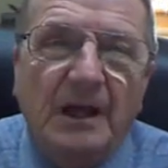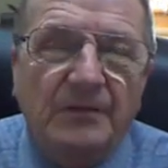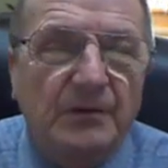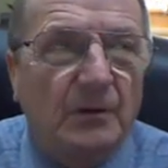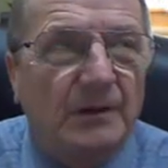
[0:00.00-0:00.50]

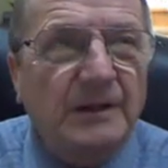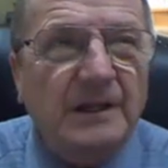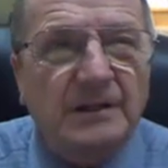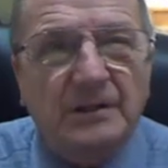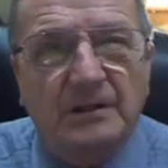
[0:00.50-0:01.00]
And if you know
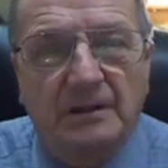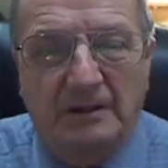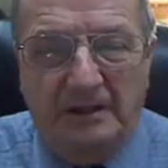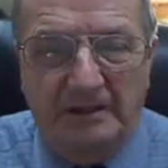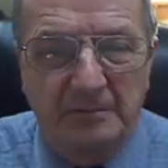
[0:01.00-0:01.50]
any kind
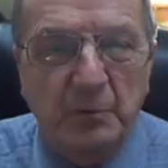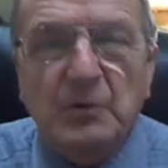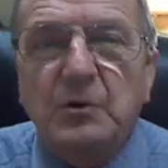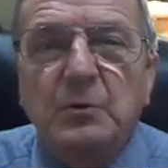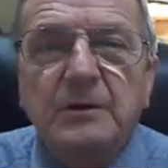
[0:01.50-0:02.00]
of any
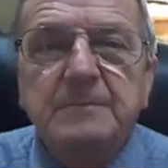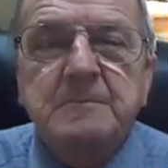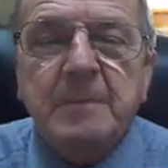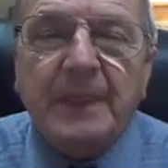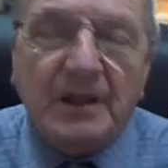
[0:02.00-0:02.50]
book you read,